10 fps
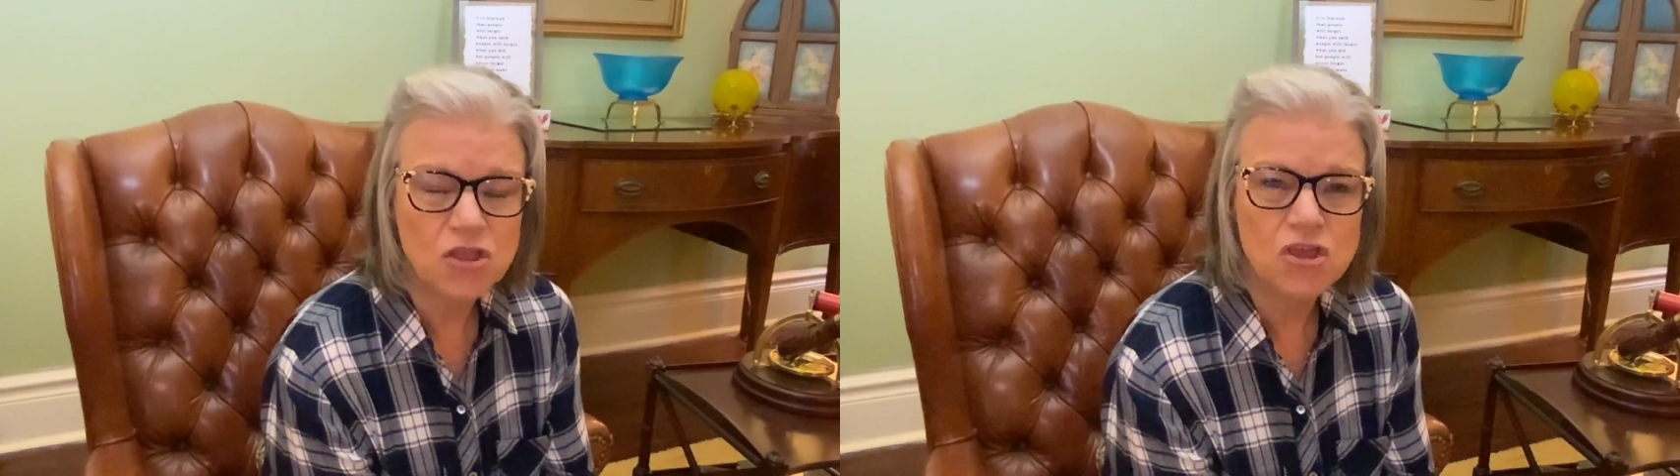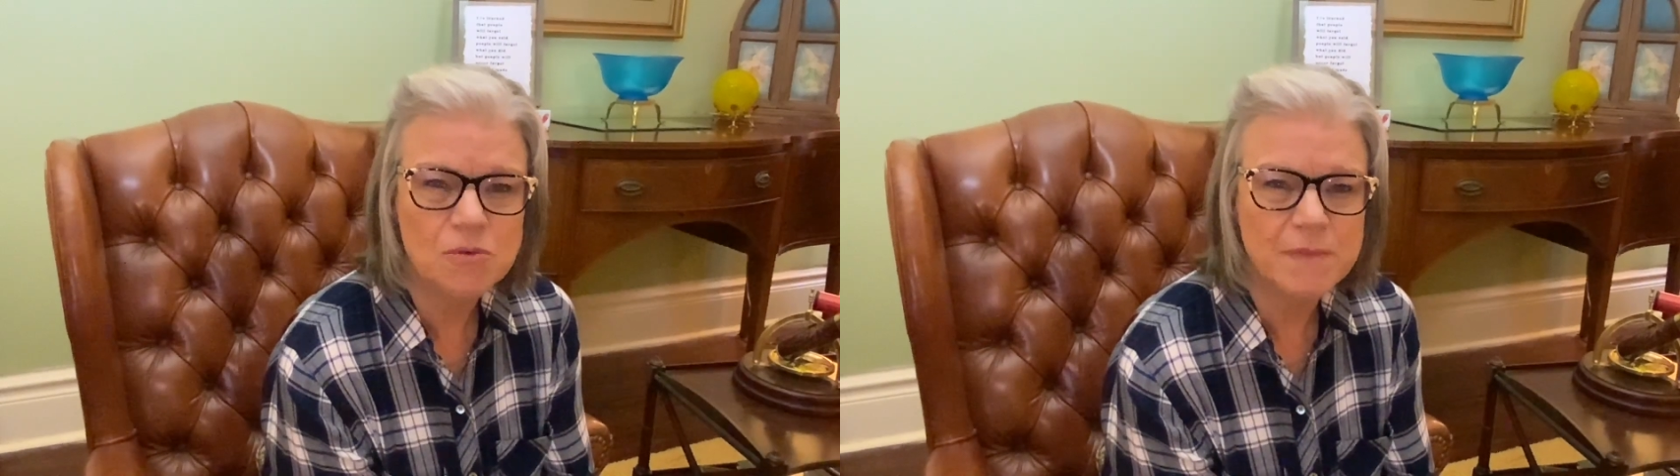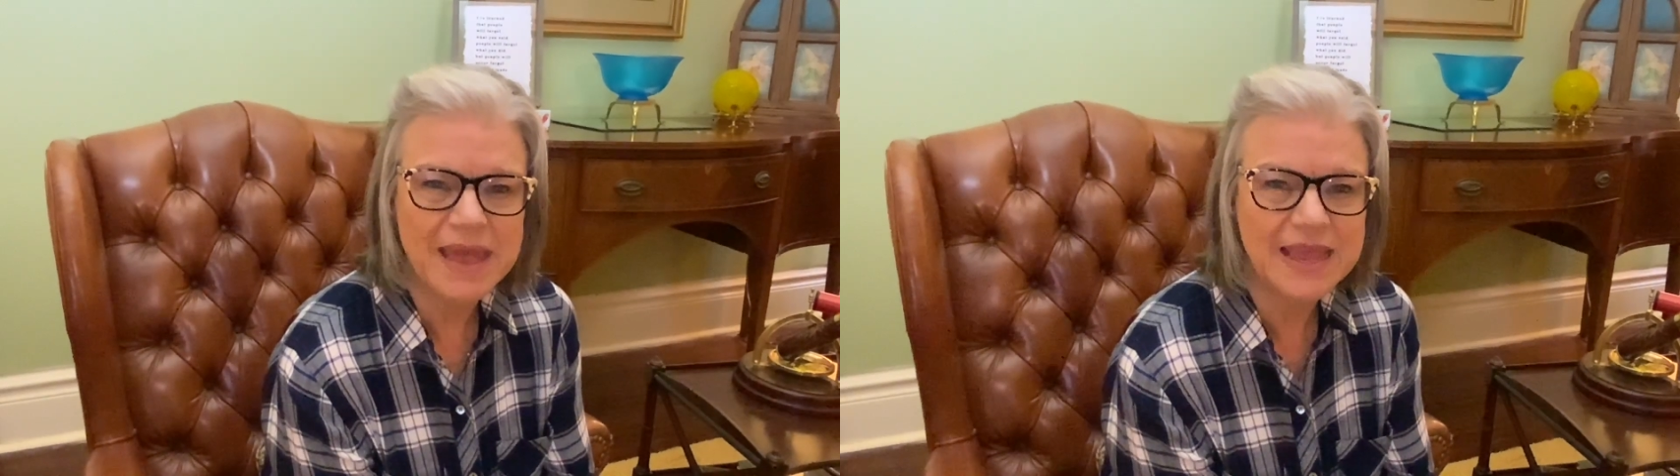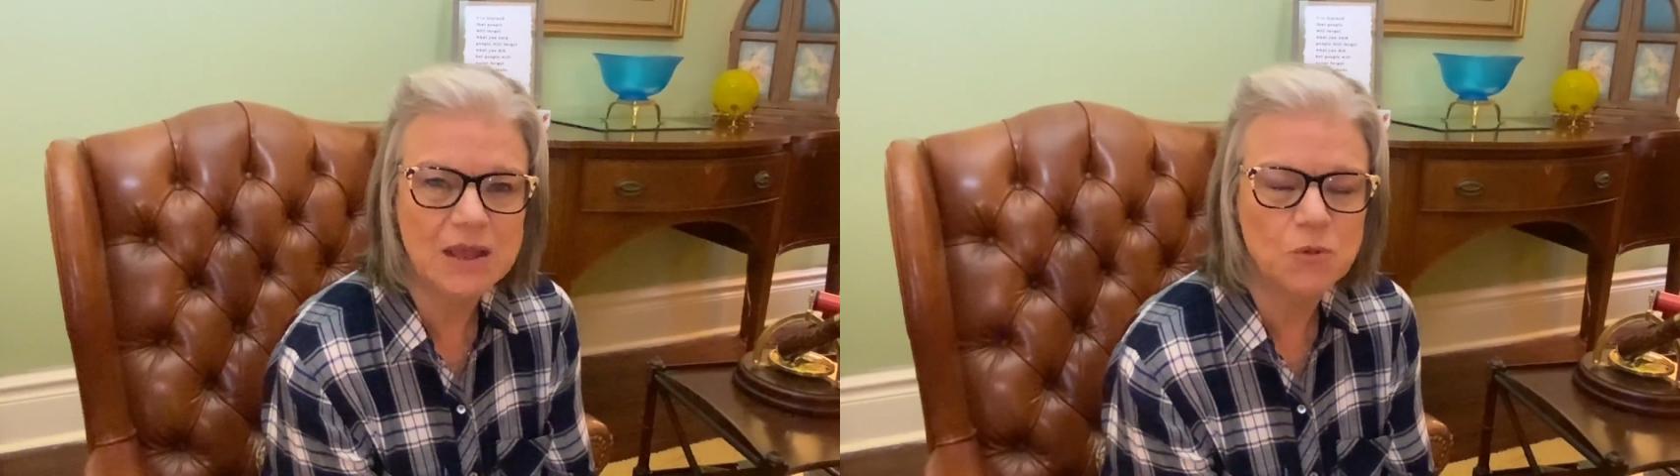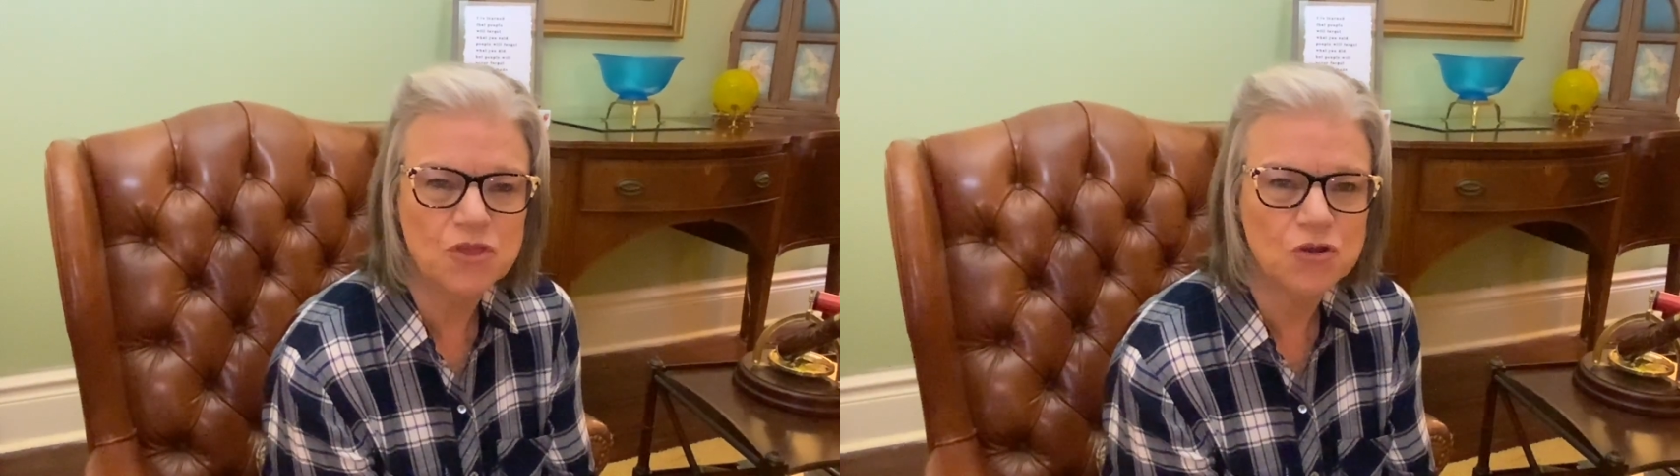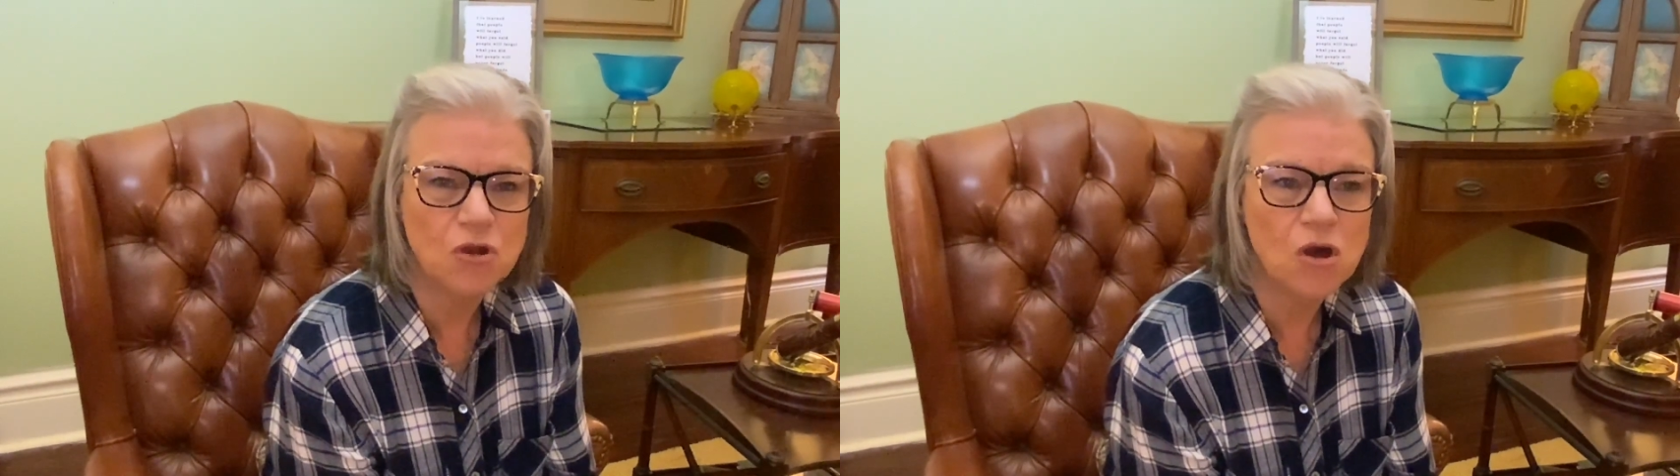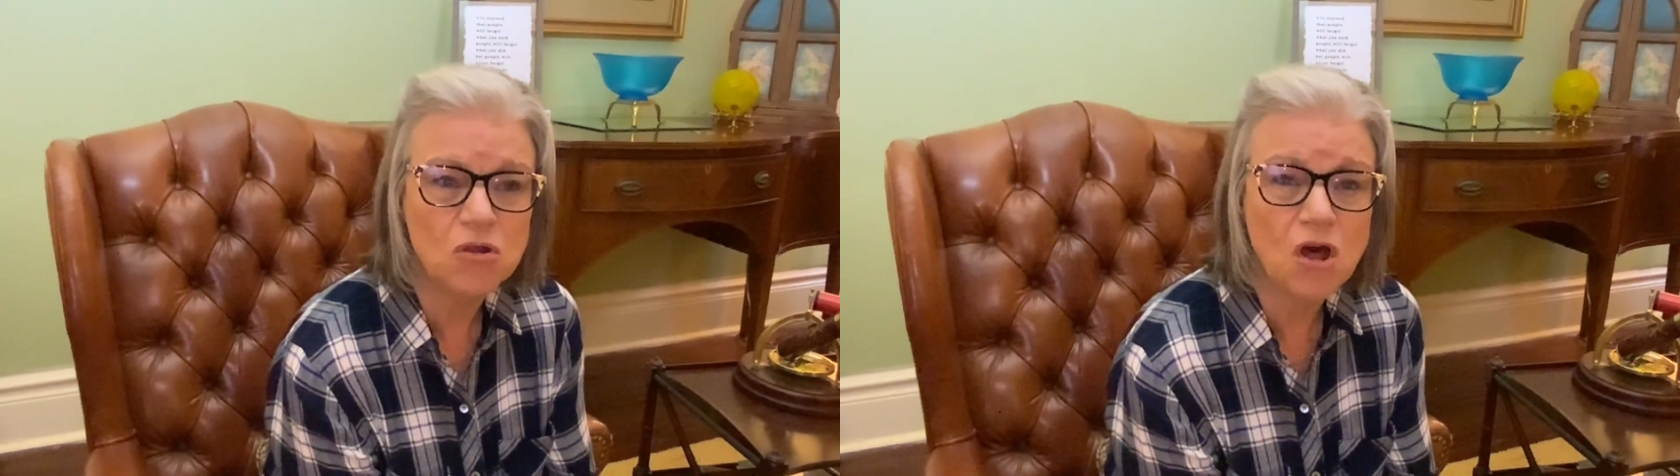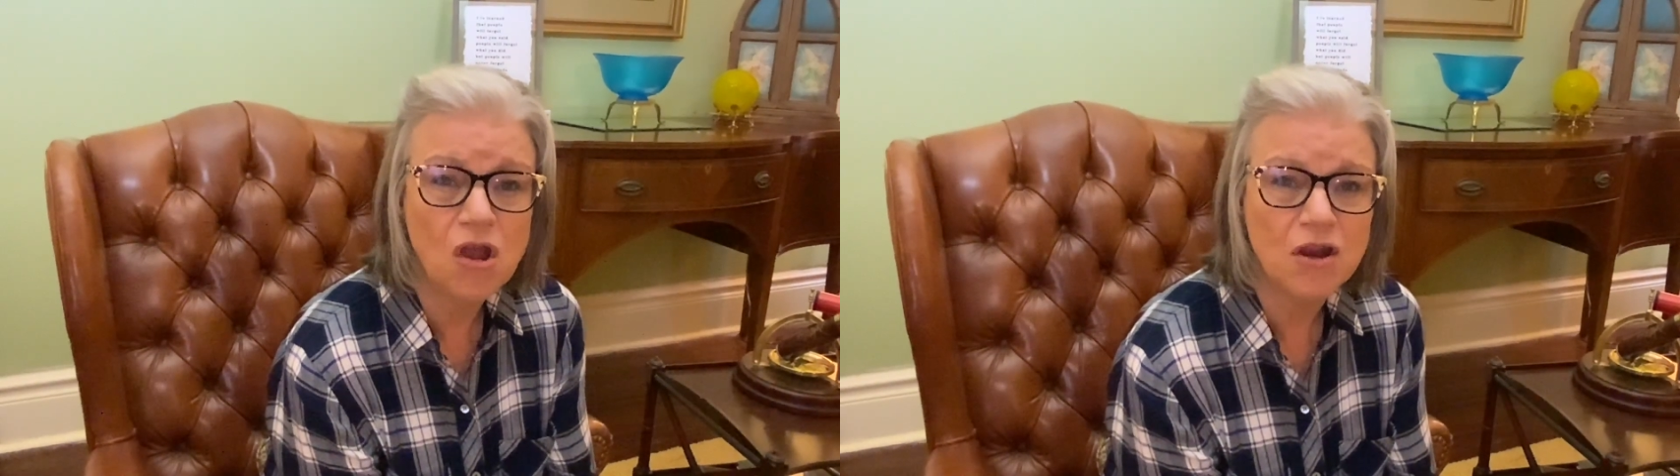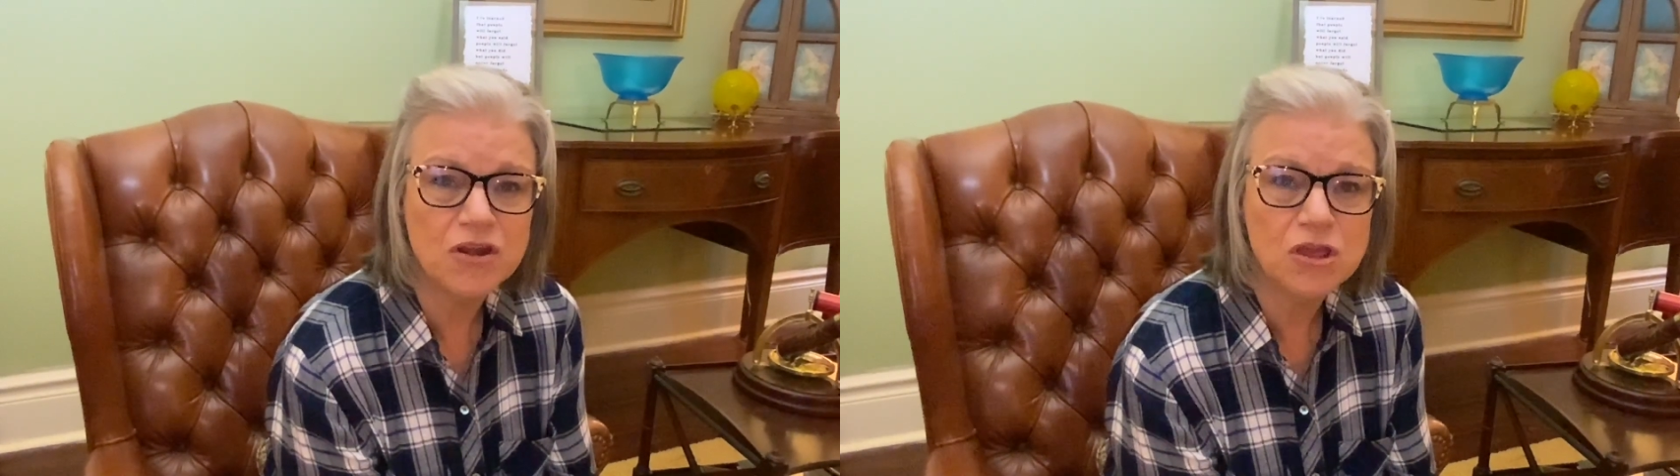you make it with your whole heart.